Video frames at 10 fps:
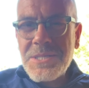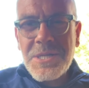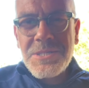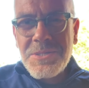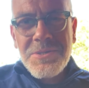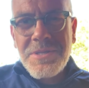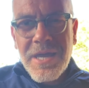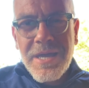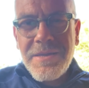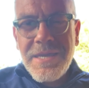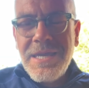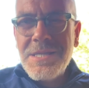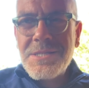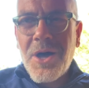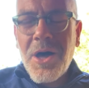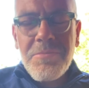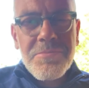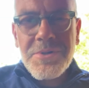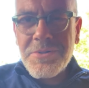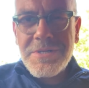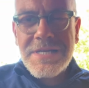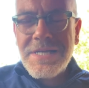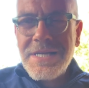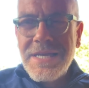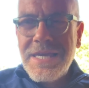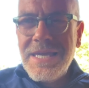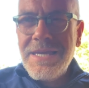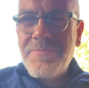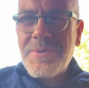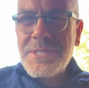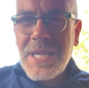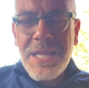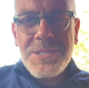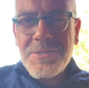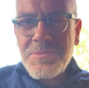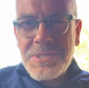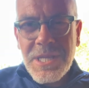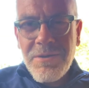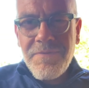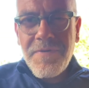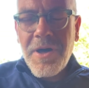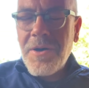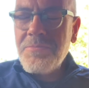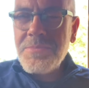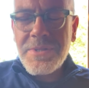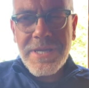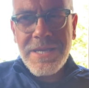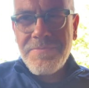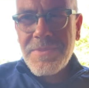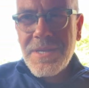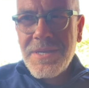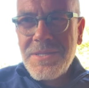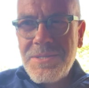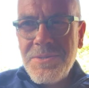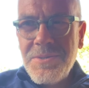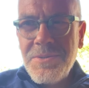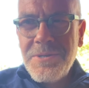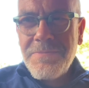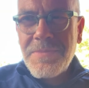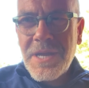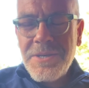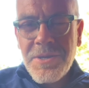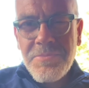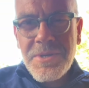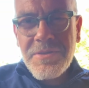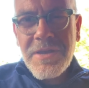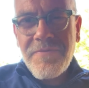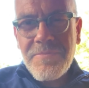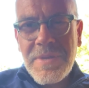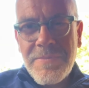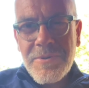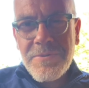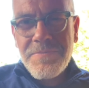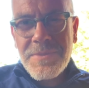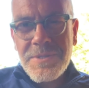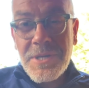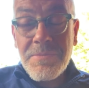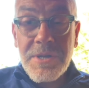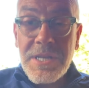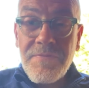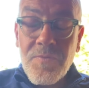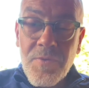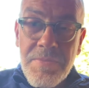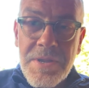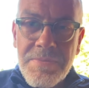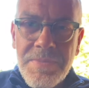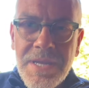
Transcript: doesn't do that. He's humble. He presents himself humbly to a number of different people, to a number of different women